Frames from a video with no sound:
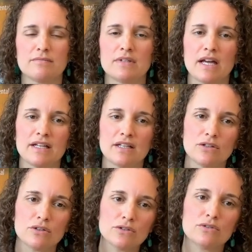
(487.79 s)
that
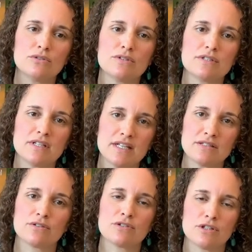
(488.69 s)
includes
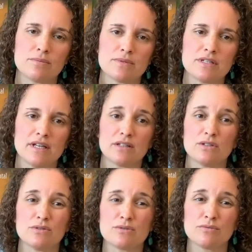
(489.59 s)
internships, that
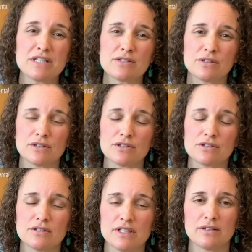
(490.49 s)
includes research,
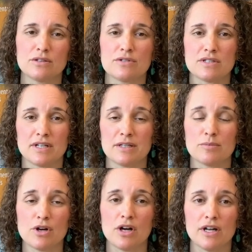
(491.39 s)
and that includes study
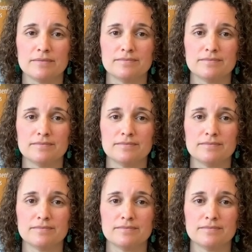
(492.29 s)
abroad.